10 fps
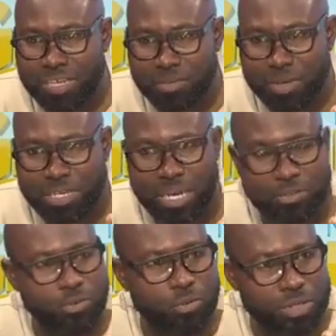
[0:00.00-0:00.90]
anybody
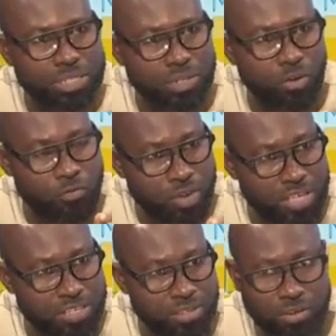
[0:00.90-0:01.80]
has committed
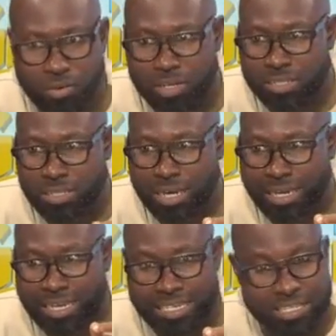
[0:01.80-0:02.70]
offense or
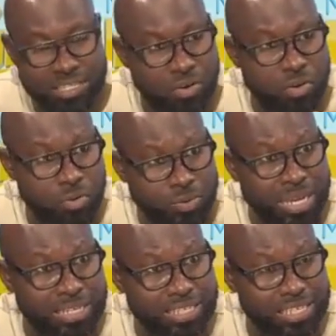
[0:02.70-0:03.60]
engaged in any
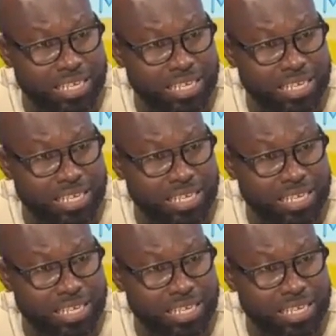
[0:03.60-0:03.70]
corrupt act,